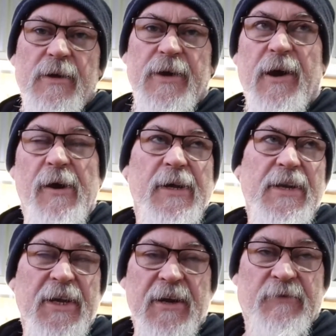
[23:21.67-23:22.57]
you know,
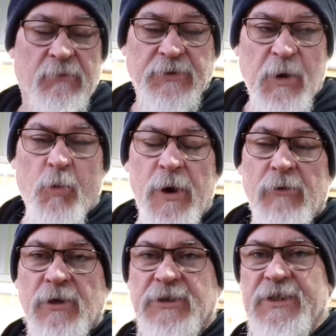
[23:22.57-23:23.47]
and to get it from
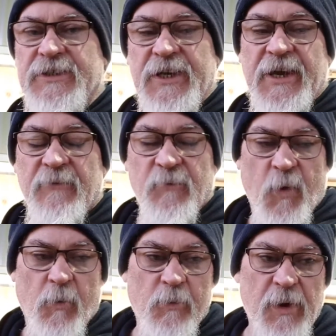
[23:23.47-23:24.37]
somewhere where it's easy to get
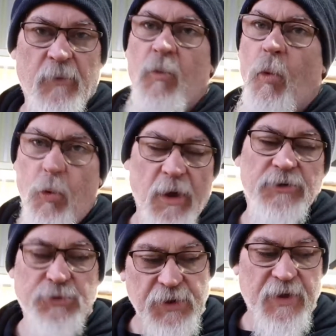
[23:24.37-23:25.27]
from, and all
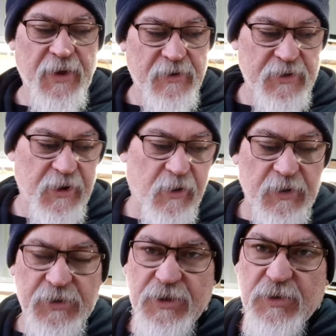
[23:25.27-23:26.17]
those sorts of things. You know,
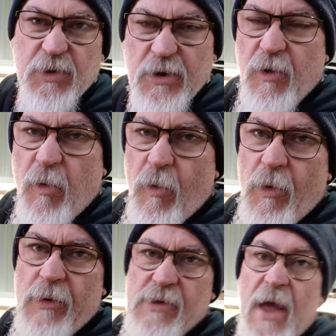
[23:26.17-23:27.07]
it's just,
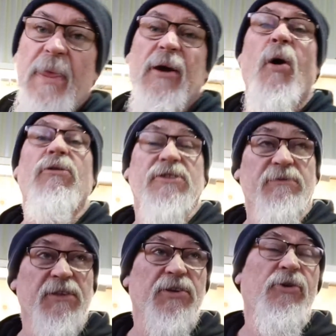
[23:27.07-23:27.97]
and the cost
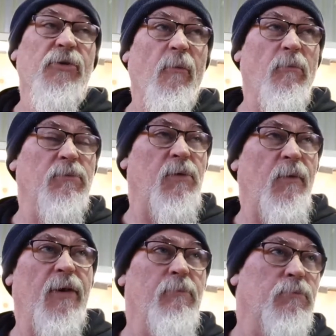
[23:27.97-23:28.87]
of it too.
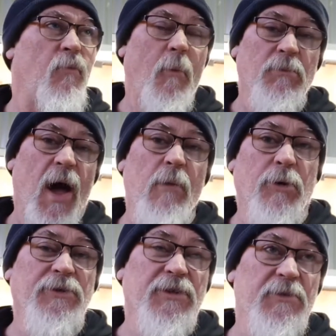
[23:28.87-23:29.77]

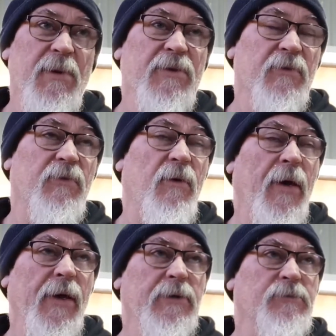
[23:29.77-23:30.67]
Hardwood's expensive.
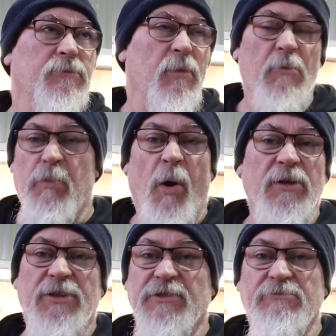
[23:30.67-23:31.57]

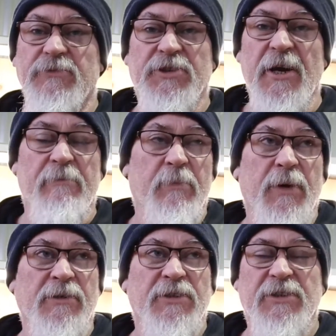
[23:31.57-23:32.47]
Pine's cheap
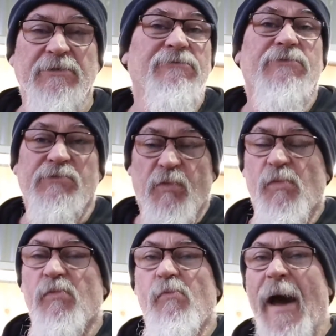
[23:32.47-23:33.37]
because it's
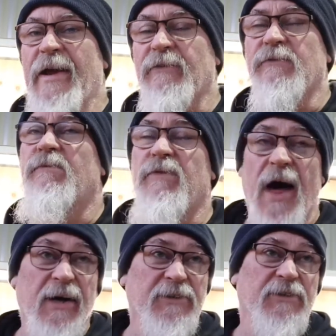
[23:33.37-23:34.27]
made
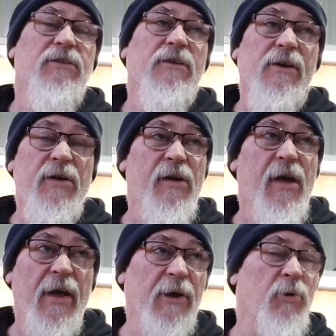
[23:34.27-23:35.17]
fast
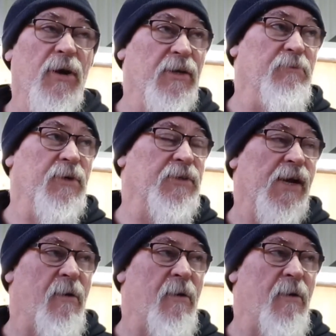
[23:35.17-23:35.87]
and quickly, but